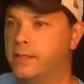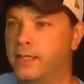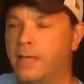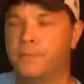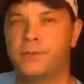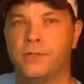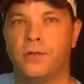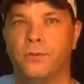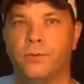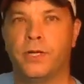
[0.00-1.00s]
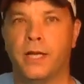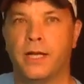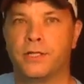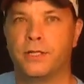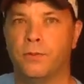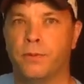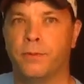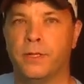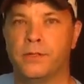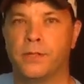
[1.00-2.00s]
episode we actually were
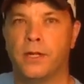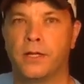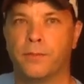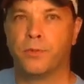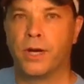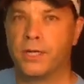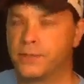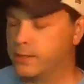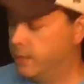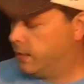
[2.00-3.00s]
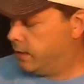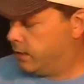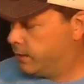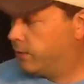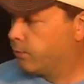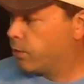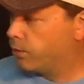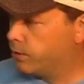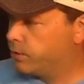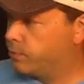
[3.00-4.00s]
installing the brakes, did the
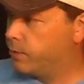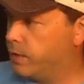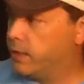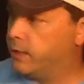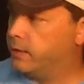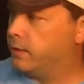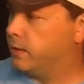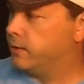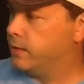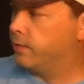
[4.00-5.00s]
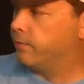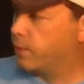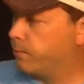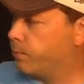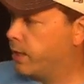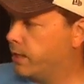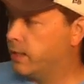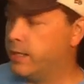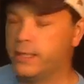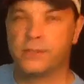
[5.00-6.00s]
rotors, we did the front brake
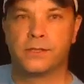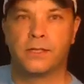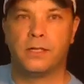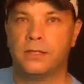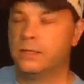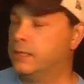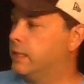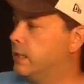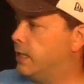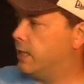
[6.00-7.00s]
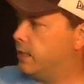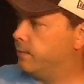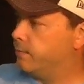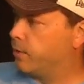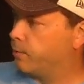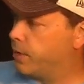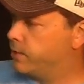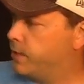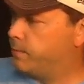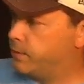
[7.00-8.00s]
line install, or brake
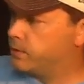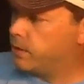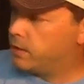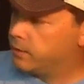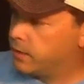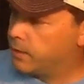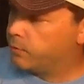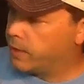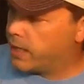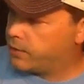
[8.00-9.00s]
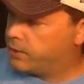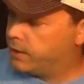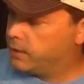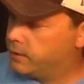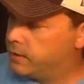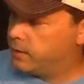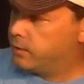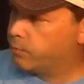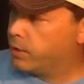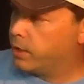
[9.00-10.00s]
setup install. We actually did the
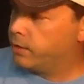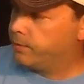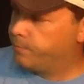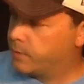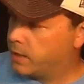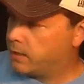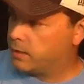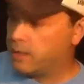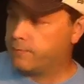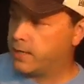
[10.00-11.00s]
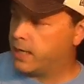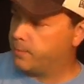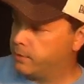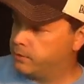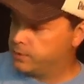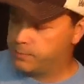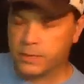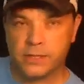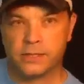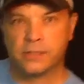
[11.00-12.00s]
rear off camera just
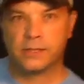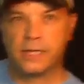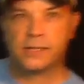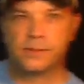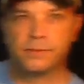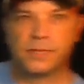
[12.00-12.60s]
because it takes some